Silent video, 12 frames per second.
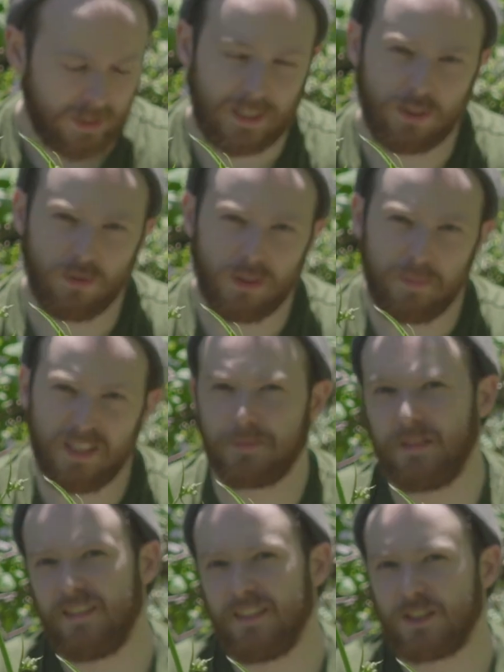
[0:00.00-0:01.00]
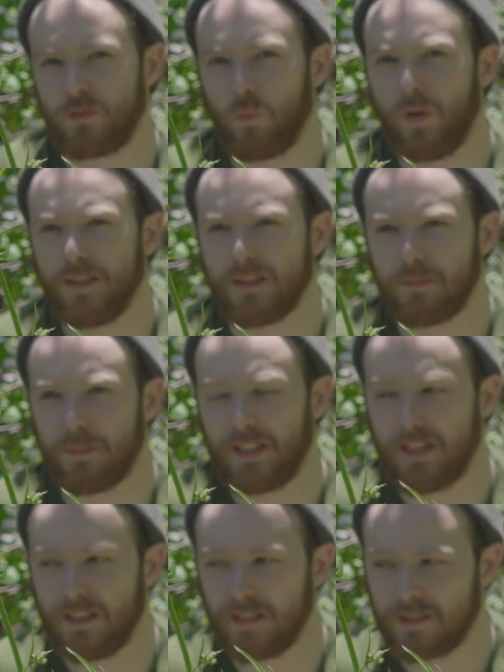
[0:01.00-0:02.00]
It can only be experienced once
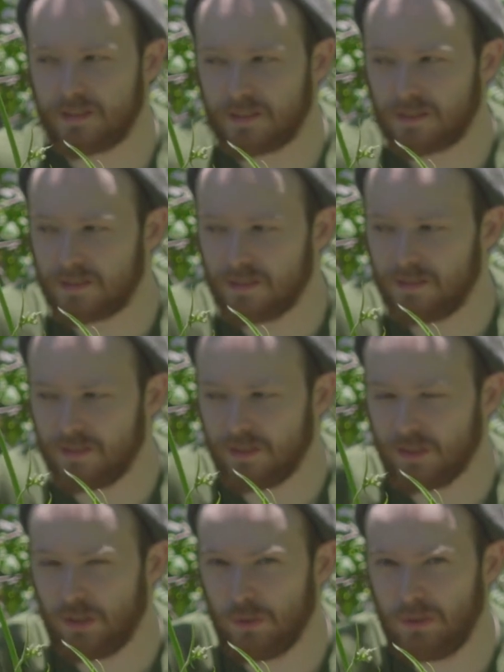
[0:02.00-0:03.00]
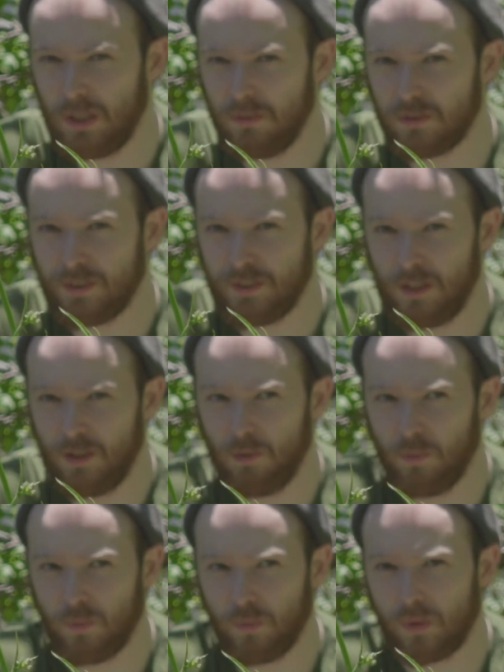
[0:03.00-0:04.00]
because you don't
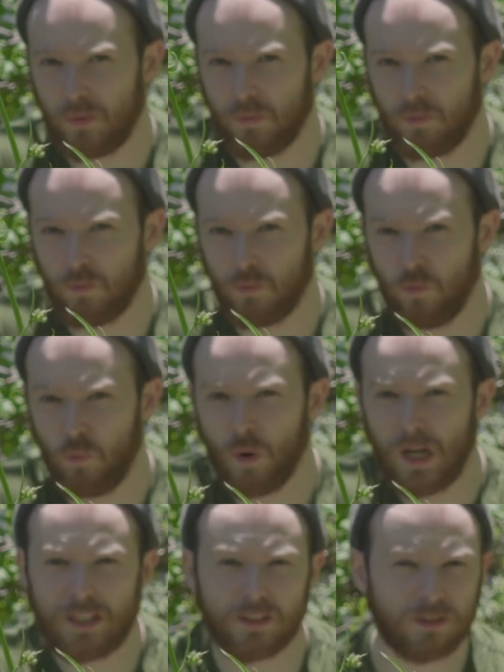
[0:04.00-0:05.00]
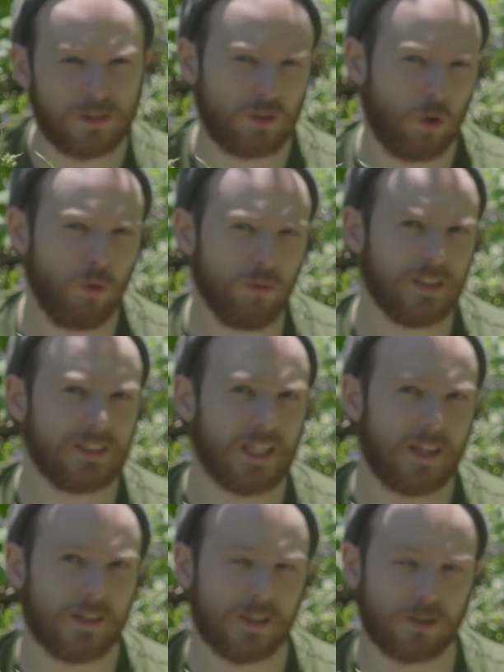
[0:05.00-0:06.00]
know what your goal
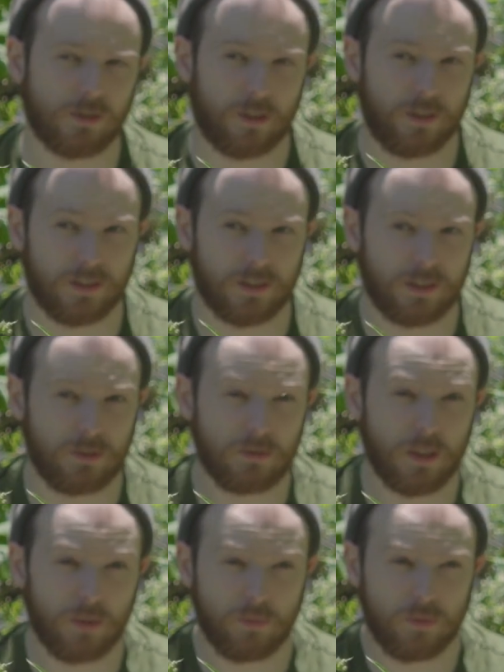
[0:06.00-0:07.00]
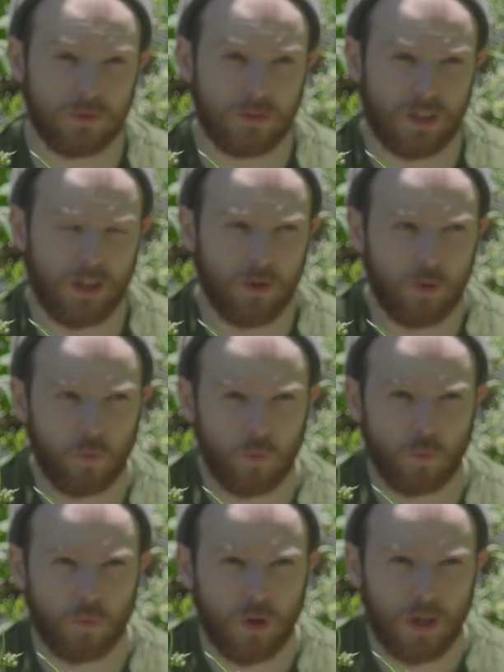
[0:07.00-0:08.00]
is at the start. You don't
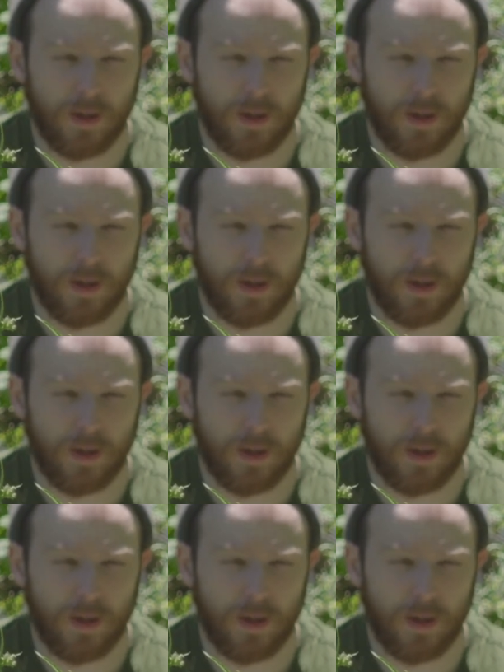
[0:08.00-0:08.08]
know